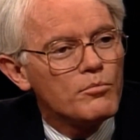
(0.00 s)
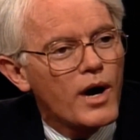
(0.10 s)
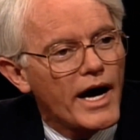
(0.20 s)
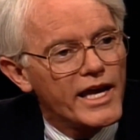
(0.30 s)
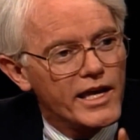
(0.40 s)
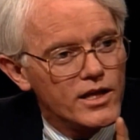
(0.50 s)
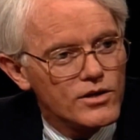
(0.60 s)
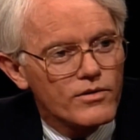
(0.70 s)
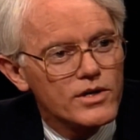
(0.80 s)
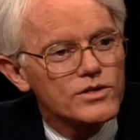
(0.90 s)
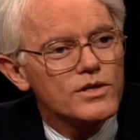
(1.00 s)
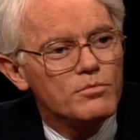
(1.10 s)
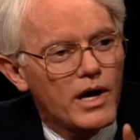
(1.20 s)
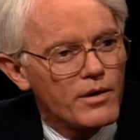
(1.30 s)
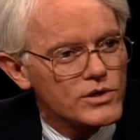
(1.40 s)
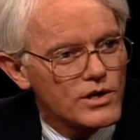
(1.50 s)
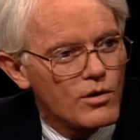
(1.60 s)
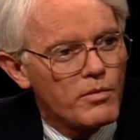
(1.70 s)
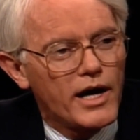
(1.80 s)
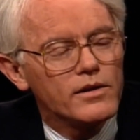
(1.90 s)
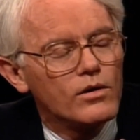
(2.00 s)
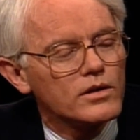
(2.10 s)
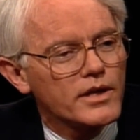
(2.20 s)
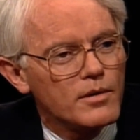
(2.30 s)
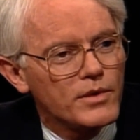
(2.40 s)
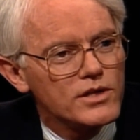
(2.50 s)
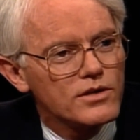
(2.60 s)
Buy in your industry, buy what you know, buy local companies.